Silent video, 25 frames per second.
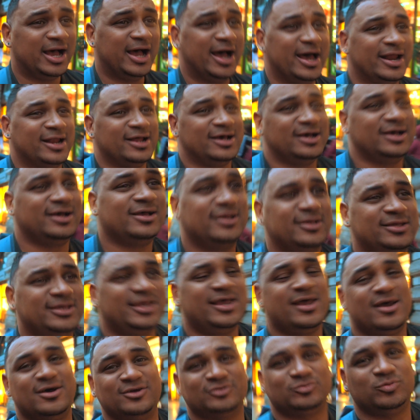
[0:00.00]
And
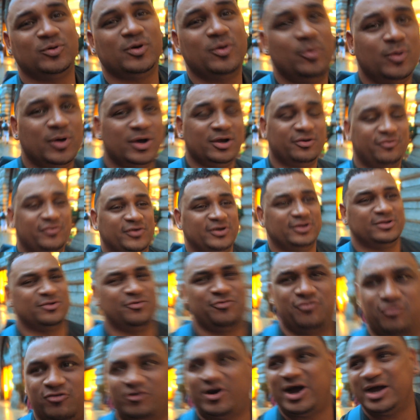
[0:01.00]
yeah, it was well worth it. The
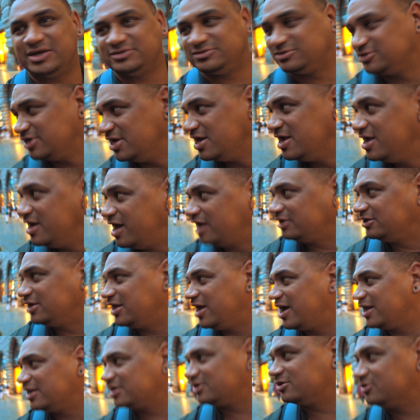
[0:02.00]
fries. I don't know
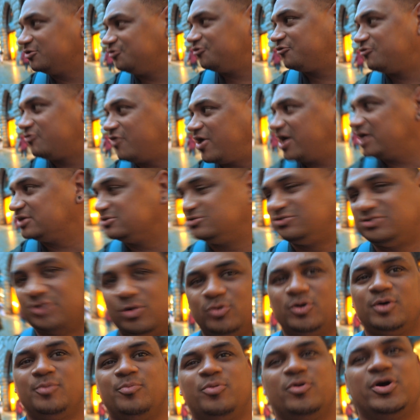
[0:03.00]
how they got the fries so
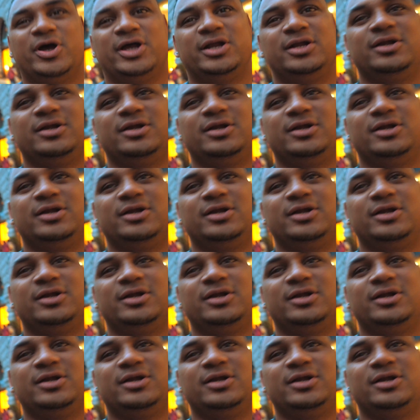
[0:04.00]
on point.